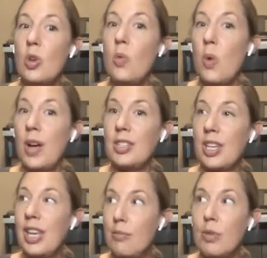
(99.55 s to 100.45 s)
you
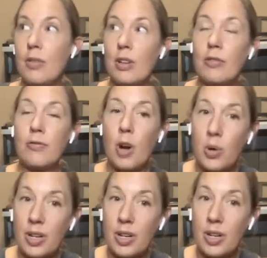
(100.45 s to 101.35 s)
want to keep moving
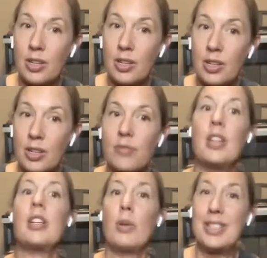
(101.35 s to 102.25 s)
forward in your
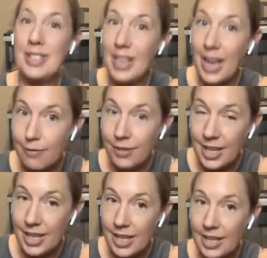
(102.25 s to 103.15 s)
fitness. You want to be
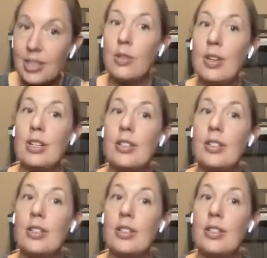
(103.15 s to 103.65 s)
safe in it.